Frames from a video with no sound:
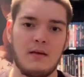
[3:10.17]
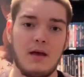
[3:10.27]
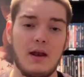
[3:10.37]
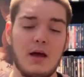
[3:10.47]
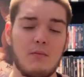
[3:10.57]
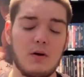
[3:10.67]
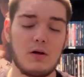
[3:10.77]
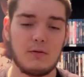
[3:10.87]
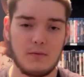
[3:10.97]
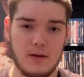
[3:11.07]
And I
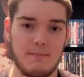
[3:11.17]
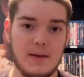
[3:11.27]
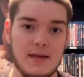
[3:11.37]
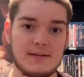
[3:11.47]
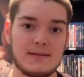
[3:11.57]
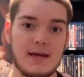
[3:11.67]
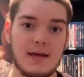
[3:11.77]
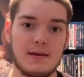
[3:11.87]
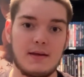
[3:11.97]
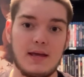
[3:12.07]
will admit
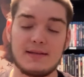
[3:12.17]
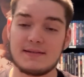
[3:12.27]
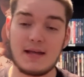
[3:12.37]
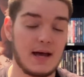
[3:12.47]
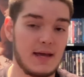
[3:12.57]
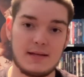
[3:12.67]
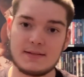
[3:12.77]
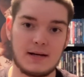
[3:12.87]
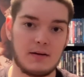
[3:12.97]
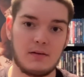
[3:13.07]
that it's not
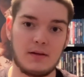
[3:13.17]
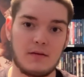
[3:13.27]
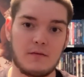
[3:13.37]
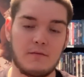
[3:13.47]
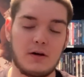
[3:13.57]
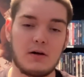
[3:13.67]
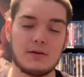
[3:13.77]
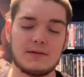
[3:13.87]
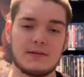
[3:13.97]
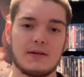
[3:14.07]
entirely their
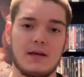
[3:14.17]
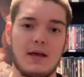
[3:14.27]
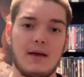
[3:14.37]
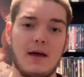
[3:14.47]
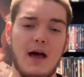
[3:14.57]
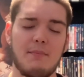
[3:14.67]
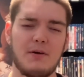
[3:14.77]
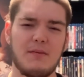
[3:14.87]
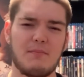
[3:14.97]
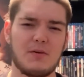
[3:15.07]
fault. I
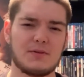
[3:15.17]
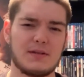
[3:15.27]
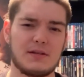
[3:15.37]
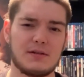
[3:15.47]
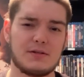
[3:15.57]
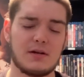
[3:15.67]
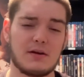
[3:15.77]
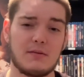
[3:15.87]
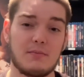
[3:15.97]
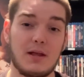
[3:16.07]
put most of the chunk of
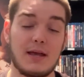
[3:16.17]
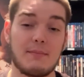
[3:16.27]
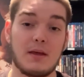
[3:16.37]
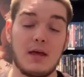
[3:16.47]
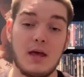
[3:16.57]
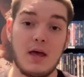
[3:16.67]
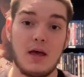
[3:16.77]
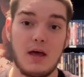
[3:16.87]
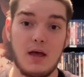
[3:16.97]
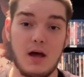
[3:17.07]
the blame
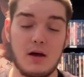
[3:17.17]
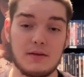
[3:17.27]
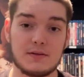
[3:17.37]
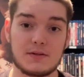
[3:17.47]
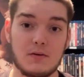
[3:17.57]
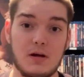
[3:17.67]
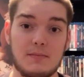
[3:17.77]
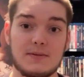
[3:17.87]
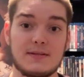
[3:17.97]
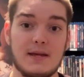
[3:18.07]
on the
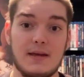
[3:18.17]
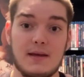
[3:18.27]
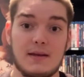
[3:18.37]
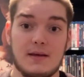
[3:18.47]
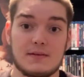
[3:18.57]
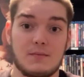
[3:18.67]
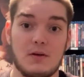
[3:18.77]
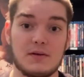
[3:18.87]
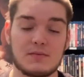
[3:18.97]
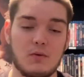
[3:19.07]
script, and as
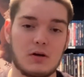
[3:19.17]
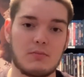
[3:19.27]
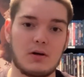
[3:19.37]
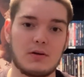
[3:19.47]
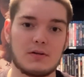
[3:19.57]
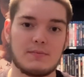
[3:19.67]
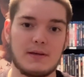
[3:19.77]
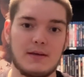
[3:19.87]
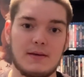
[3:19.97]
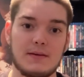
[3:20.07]
well as Warner Brothers,
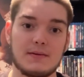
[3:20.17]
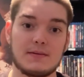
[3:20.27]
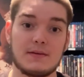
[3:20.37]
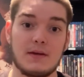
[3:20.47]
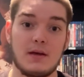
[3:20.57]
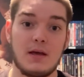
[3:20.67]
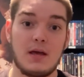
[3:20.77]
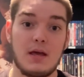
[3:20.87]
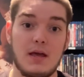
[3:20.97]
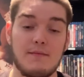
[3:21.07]
because
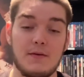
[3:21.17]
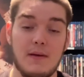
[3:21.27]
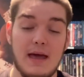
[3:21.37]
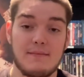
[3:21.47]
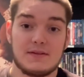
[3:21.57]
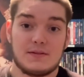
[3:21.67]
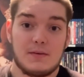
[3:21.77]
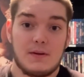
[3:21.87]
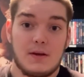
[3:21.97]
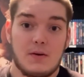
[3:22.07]
if you have a
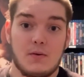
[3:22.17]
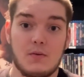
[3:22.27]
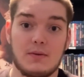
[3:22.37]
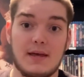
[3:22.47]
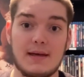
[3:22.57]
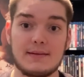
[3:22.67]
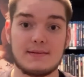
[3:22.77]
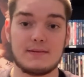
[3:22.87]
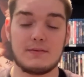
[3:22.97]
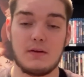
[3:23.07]
studio that
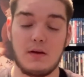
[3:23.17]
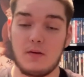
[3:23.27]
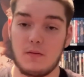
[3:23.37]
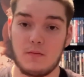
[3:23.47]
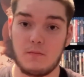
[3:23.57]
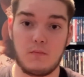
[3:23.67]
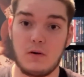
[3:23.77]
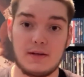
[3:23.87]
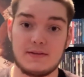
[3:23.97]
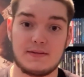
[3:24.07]

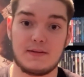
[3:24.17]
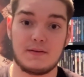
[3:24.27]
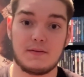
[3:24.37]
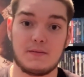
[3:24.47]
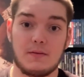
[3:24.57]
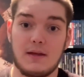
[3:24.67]
wants to